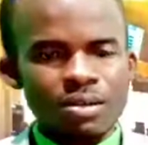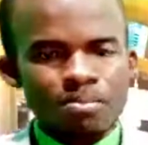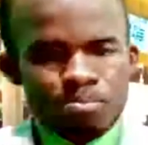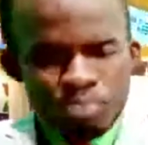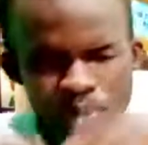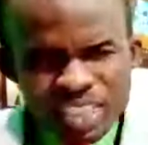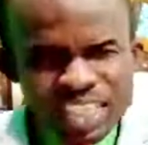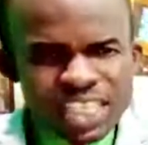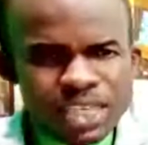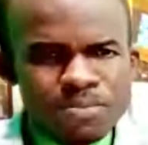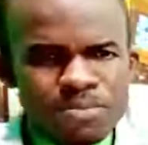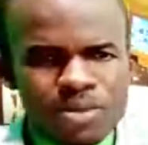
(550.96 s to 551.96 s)
putting
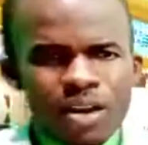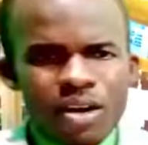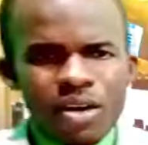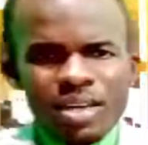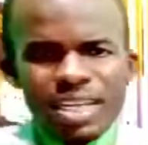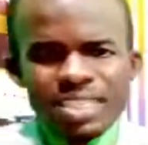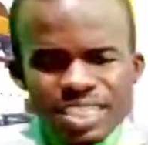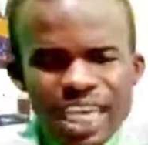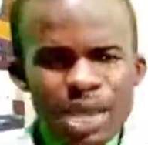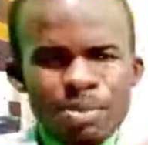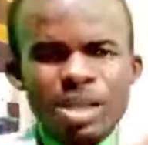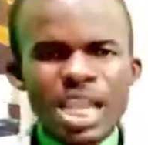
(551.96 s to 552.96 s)
him on the
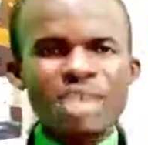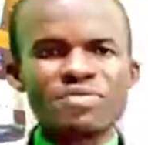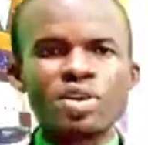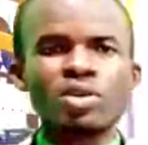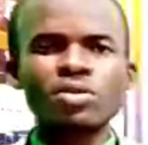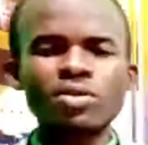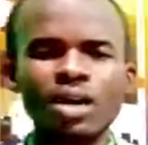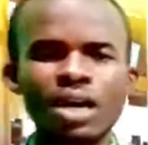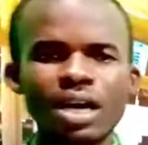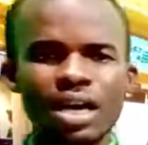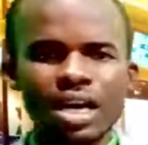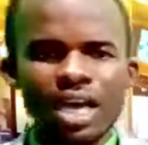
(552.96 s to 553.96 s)
same level
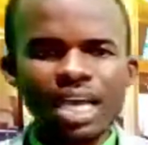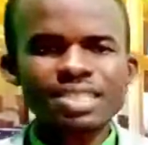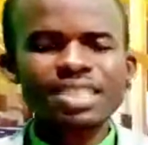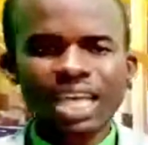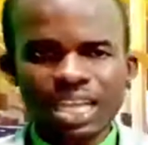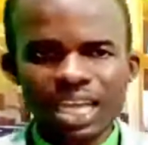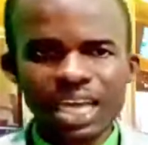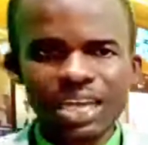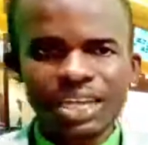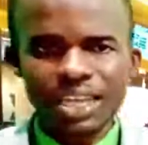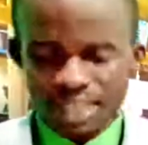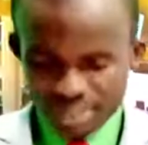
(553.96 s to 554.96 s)
as Allah
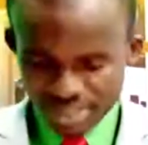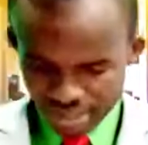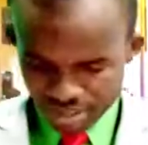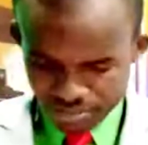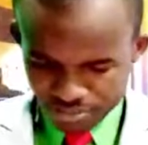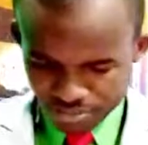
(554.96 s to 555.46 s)
is.